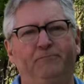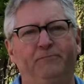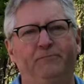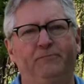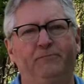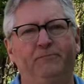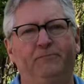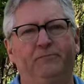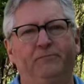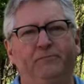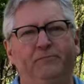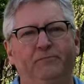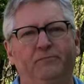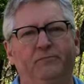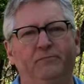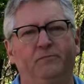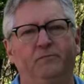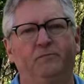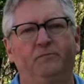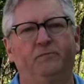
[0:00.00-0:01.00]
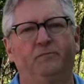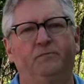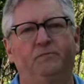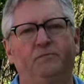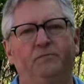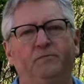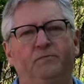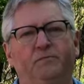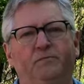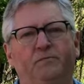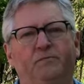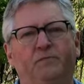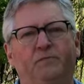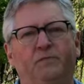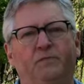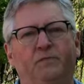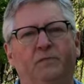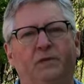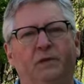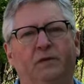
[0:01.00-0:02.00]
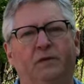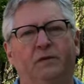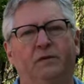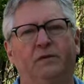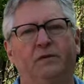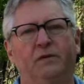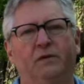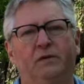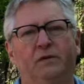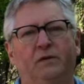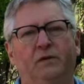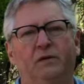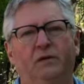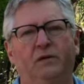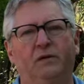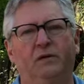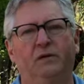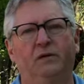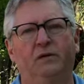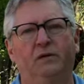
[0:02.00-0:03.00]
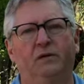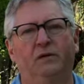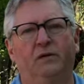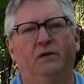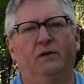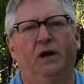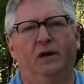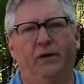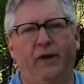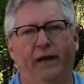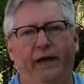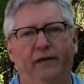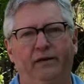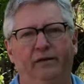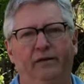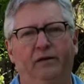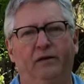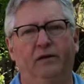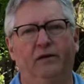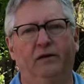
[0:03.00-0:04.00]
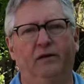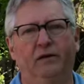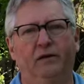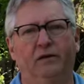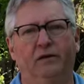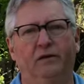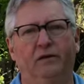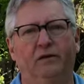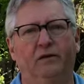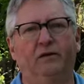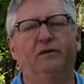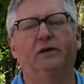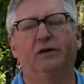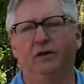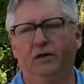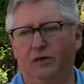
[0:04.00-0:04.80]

And uh, one more time, Rick, those four steps on what we did here. Okay. We got four posts.